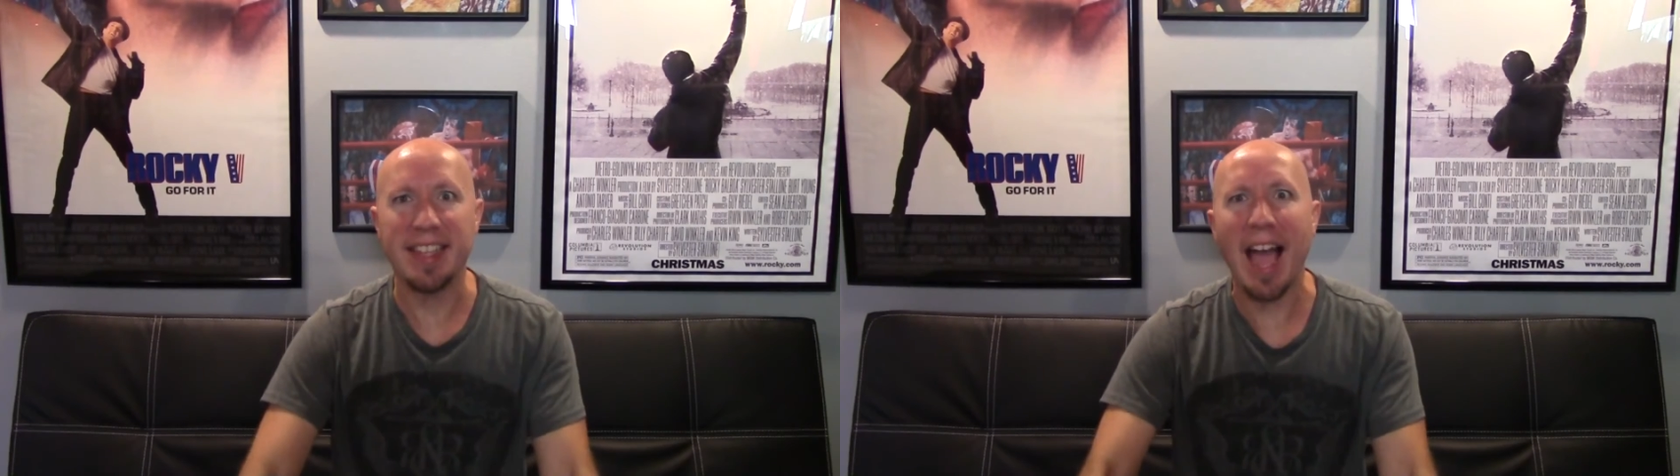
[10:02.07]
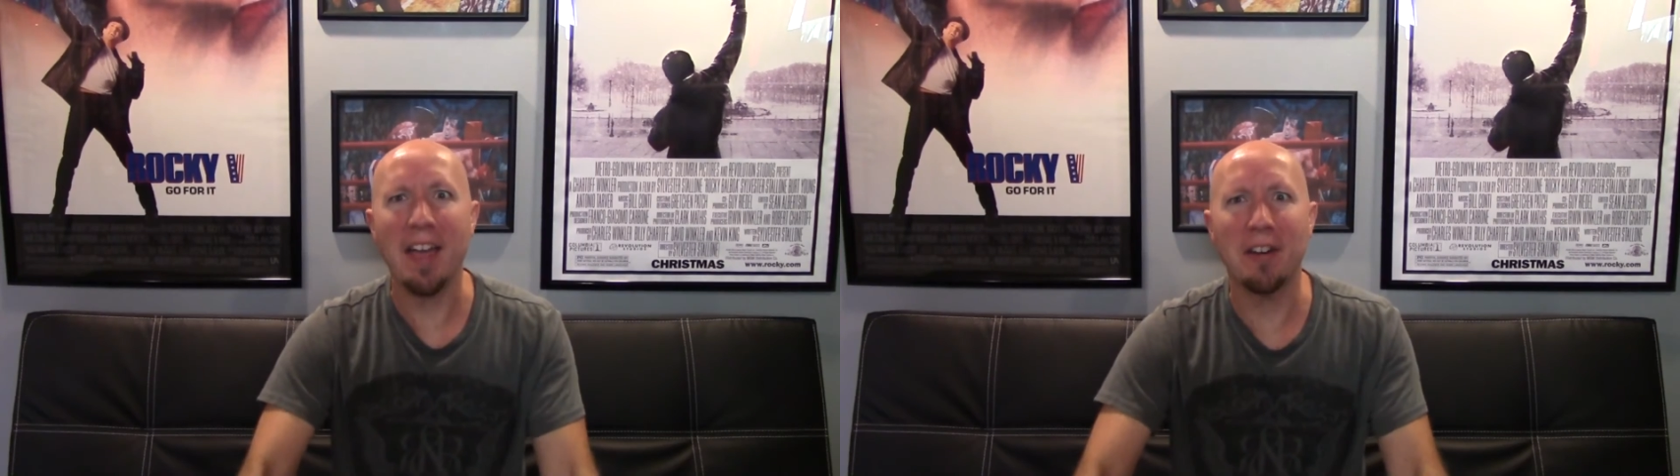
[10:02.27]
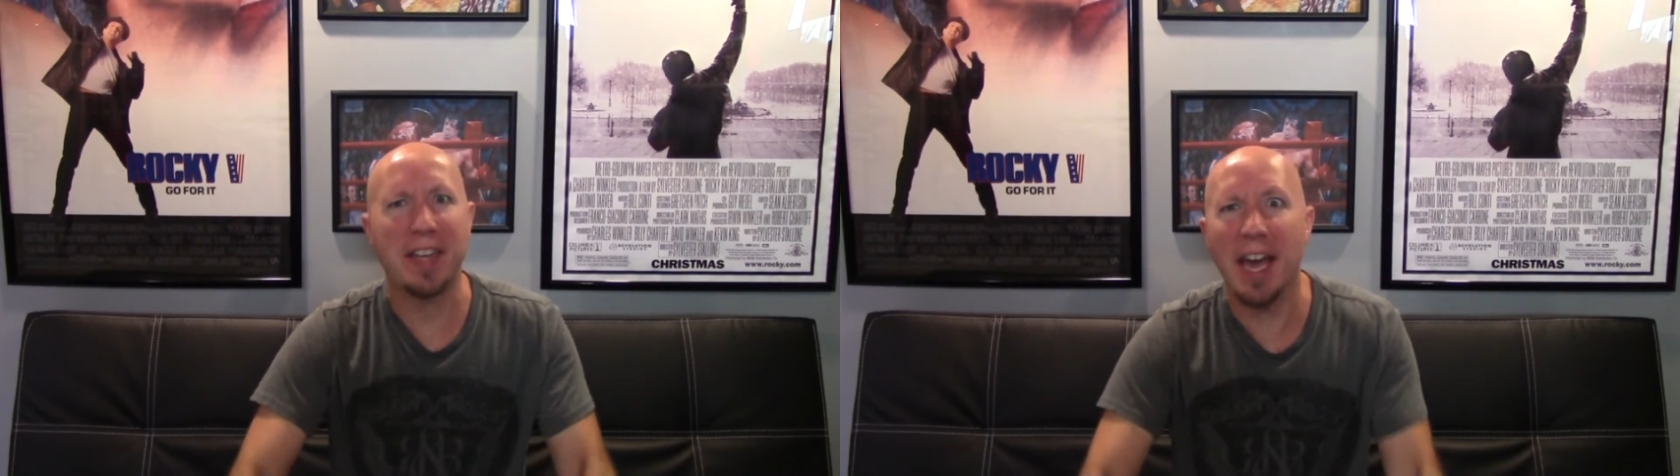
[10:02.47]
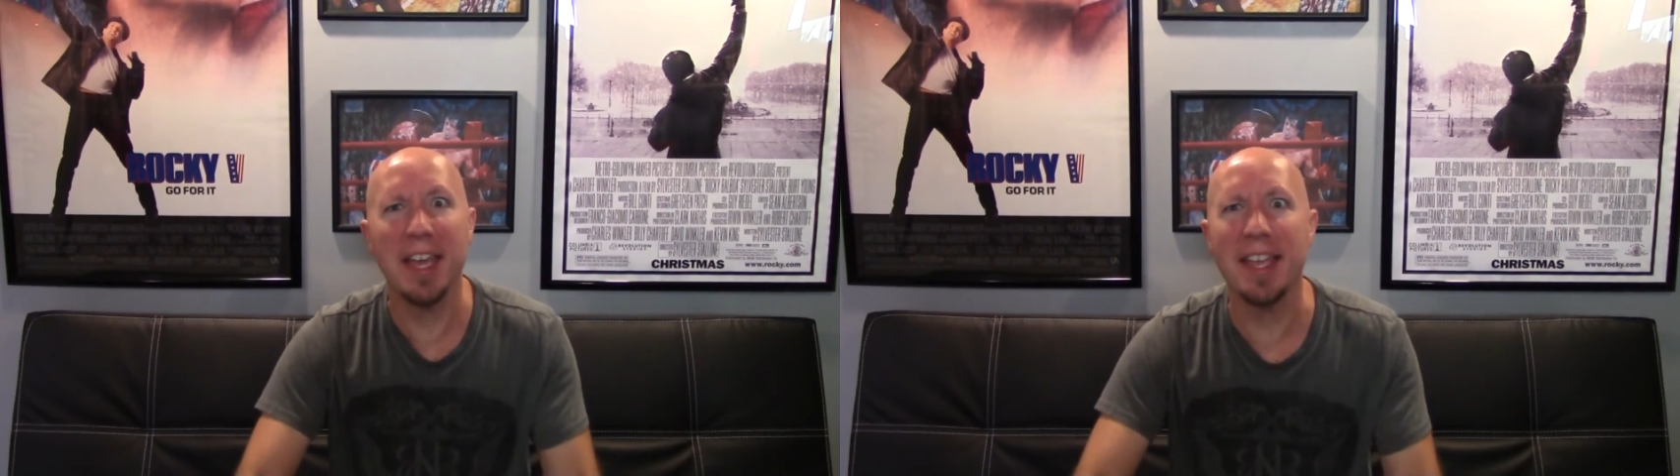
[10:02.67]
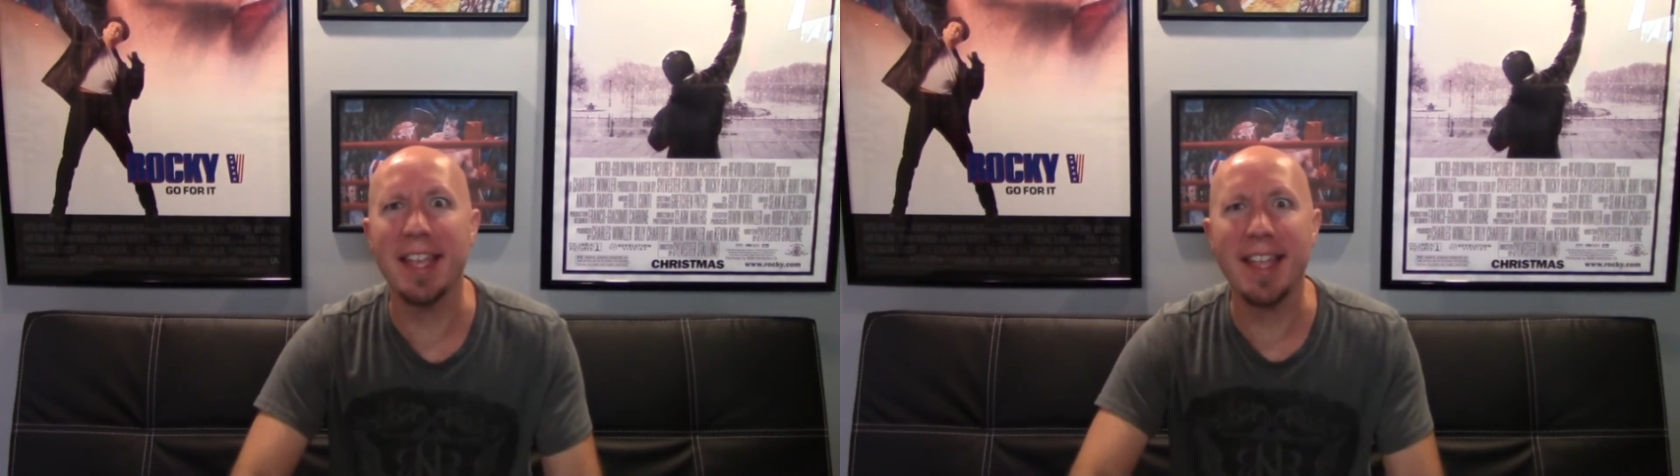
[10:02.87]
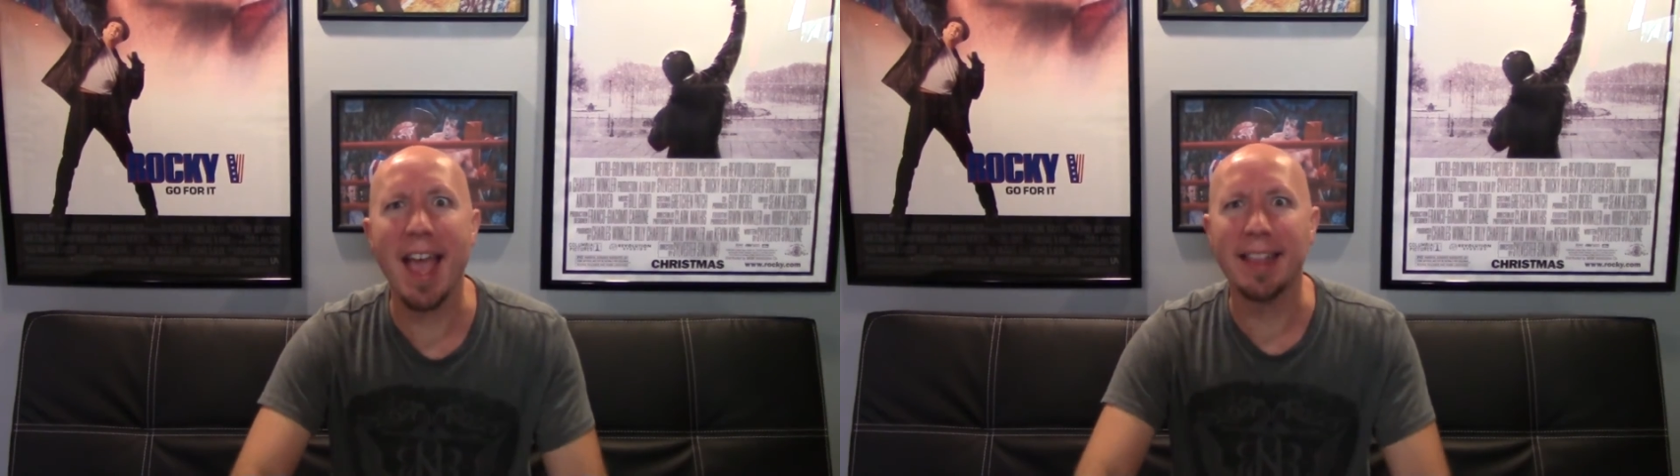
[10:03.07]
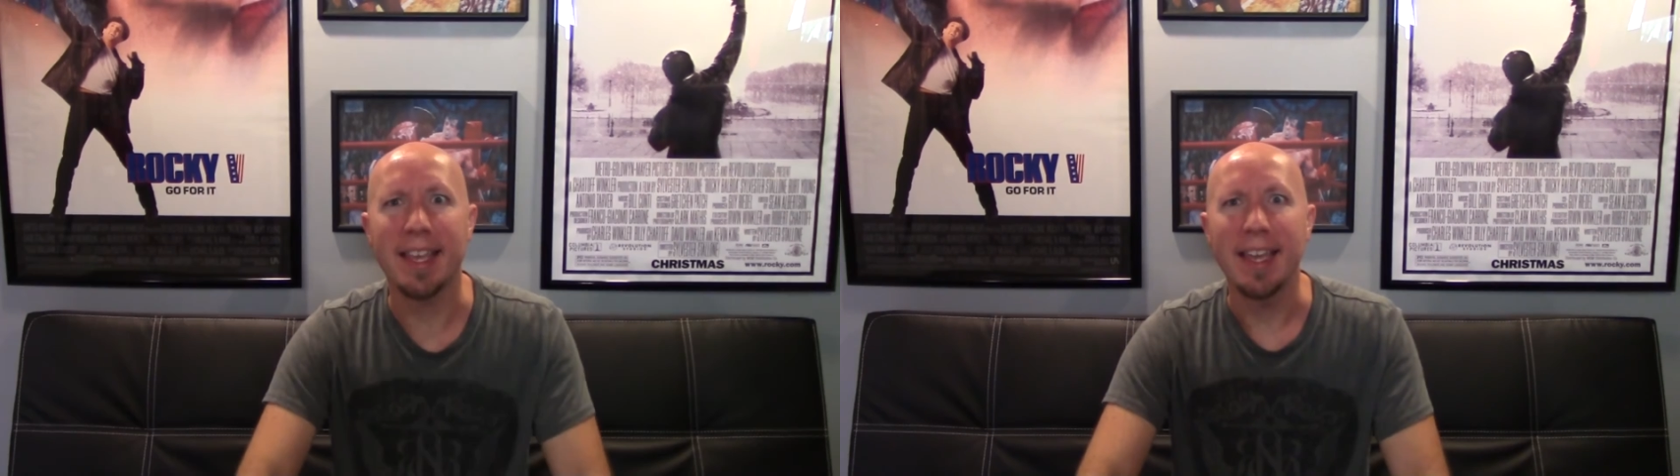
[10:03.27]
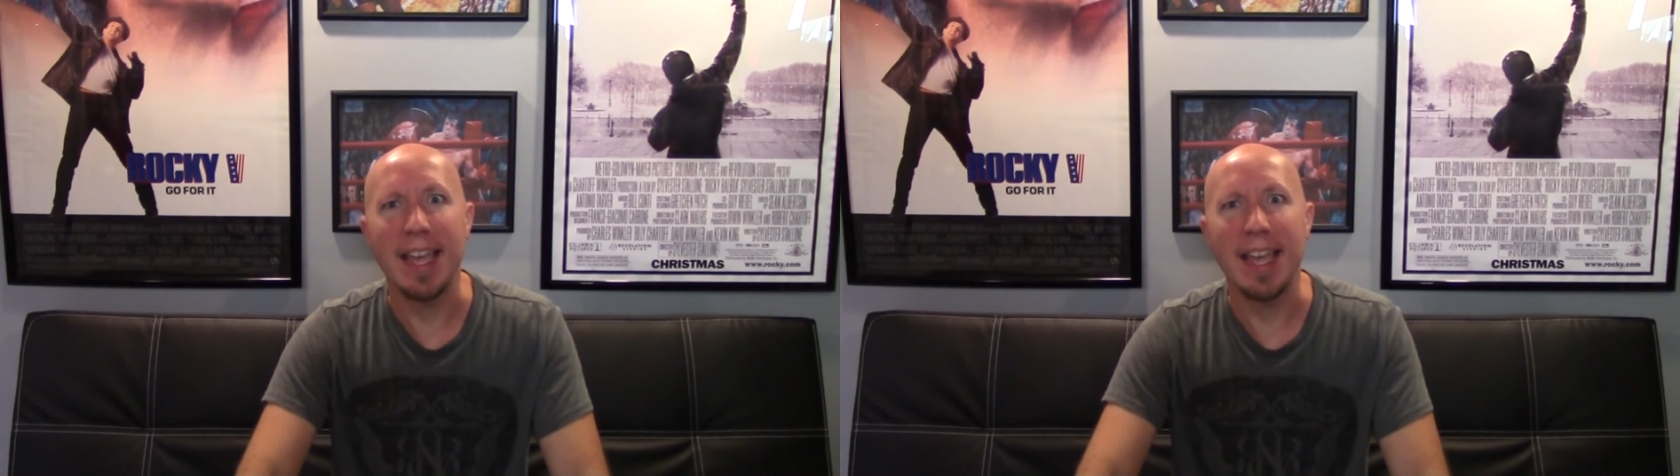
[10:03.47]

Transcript: guy will kill you to death